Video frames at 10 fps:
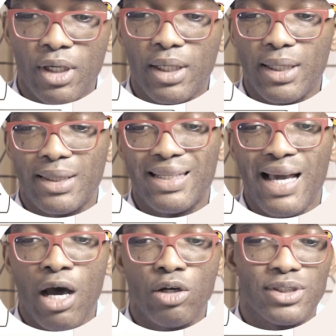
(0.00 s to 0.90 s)
can
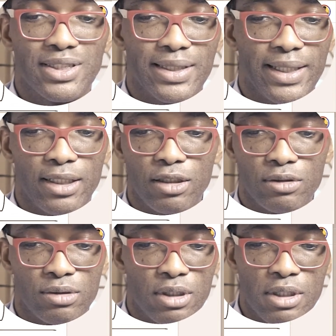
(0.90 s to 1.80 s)
now
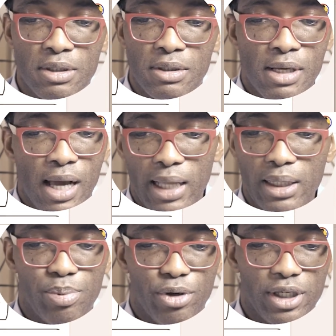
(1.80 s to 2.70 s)
sell
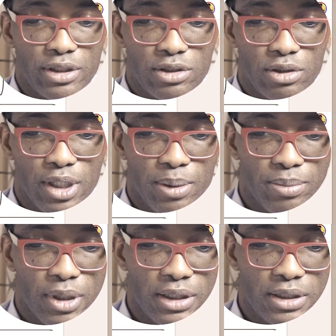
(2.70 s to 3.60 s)
other products to
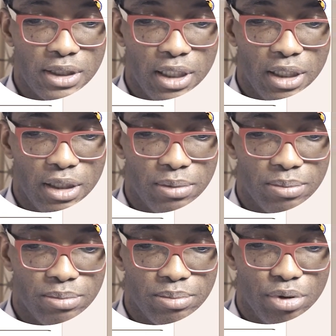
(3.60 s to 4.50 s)
them. Let's say
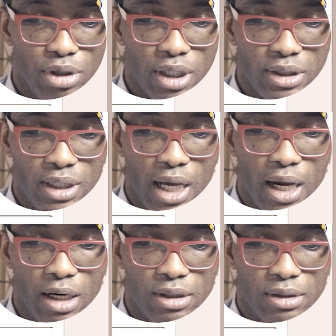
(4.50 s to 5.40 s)
product
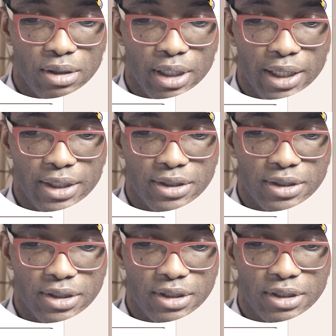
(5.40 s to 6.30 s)

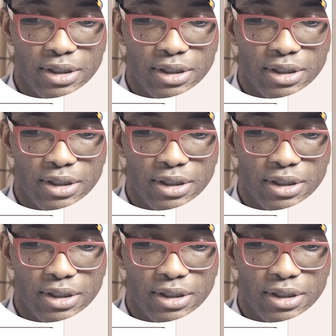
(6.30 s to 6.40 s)
RST